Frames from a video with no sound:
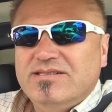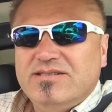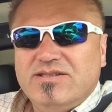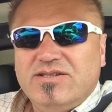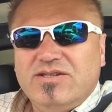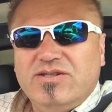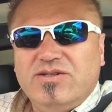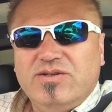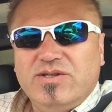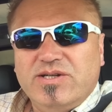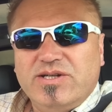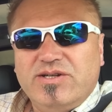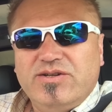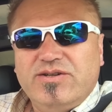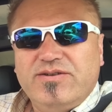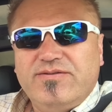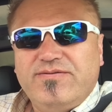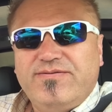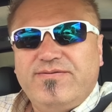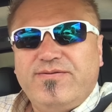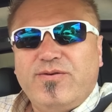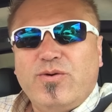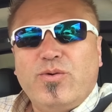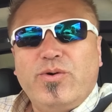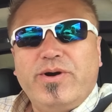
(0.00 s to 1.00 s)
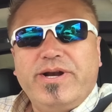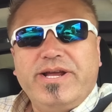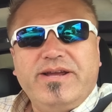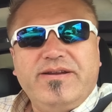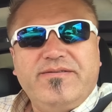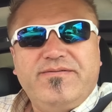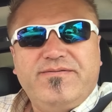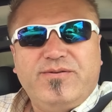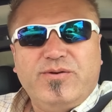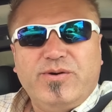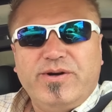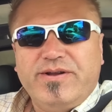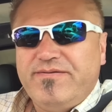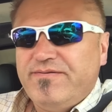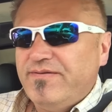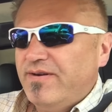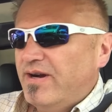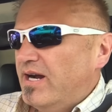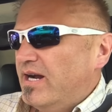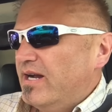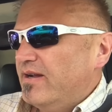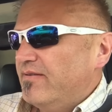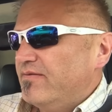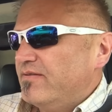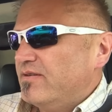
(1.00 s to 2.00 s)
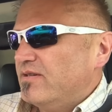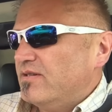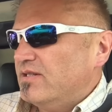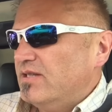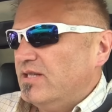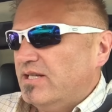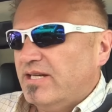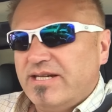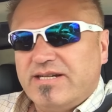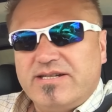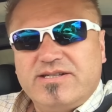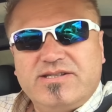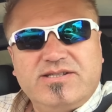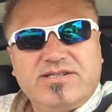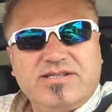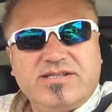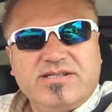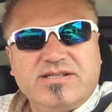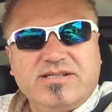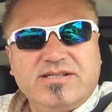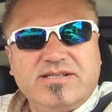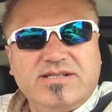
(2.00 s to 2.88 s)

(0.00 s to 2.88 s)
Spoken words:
a good 40, 45 clicks